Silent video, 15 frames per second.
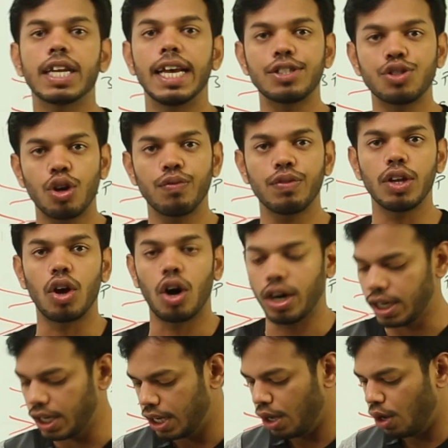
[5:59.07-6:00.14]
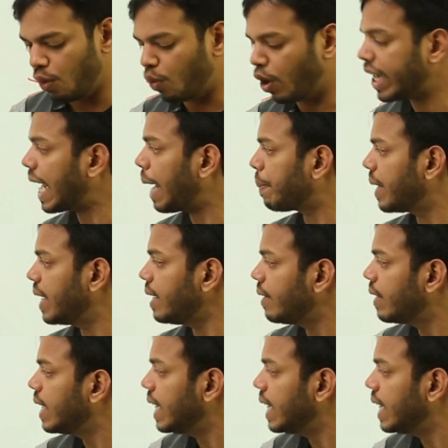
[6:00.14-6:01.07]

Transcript: rest of the lot what happened